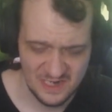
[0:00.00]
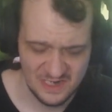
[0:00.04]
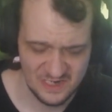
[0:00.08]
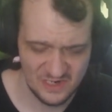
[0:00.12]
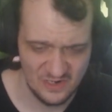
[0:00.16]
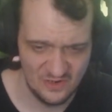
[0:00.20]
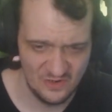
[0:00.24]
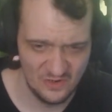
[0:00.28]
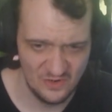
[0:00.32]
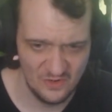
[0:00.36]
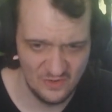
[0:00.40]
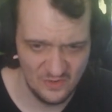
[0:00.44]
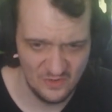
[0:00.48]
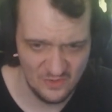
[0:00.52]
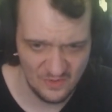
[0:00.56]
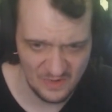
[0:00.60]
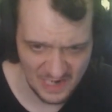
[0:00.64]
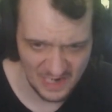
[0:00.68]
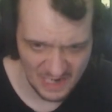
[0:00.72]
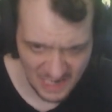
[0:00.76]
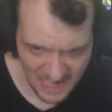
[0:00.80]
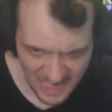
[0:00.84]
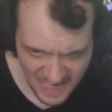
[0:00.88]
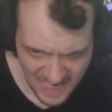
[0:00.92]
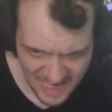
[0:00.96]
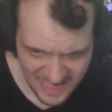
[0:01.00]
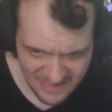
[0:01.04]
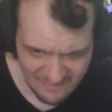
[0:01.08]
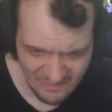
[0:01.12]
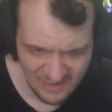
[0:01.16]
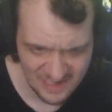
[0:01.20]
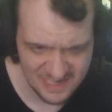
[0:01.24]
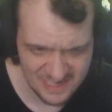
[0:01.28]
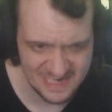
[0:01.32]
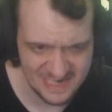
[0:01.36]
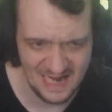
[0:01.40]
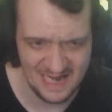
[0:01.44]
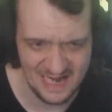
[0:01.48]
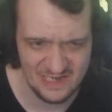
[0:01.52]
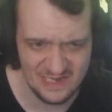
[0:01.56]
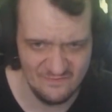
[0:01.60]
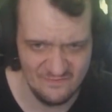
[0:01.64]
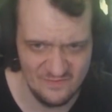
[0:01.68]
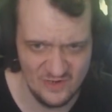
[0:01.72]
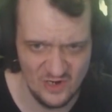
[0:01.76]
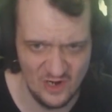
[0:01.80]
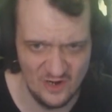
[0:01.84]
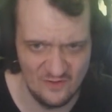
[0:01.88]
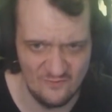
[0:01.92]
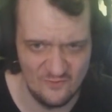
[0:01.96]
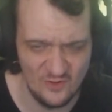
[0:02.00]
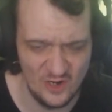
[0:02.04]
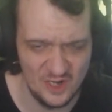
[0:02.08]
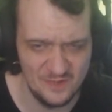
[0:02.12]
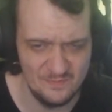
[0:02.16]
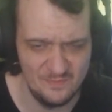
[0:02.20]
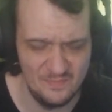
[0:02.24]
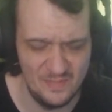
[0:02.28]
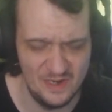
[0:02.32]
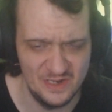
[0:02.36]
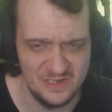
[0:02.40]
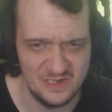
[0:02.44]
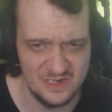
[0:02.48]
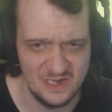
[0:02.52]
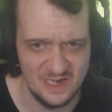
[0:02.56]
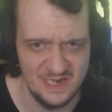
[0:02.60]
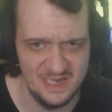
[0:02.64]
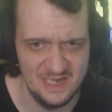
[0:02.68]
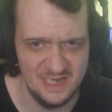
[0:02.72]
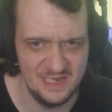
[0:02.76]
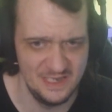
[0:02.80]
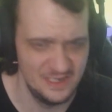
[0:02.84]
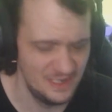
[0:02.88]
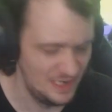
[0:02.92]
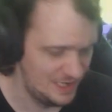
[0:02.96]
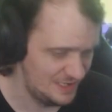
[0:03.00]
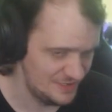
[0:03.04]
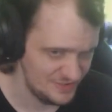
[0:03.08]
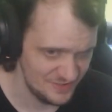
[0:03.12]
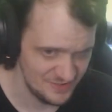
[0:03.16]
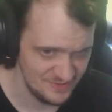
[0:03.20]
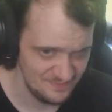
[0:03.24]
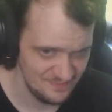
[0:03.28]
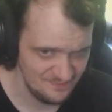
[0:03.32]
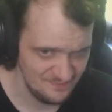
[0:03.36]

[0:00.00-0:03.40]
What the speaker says: So it was kind of your fault, but really not.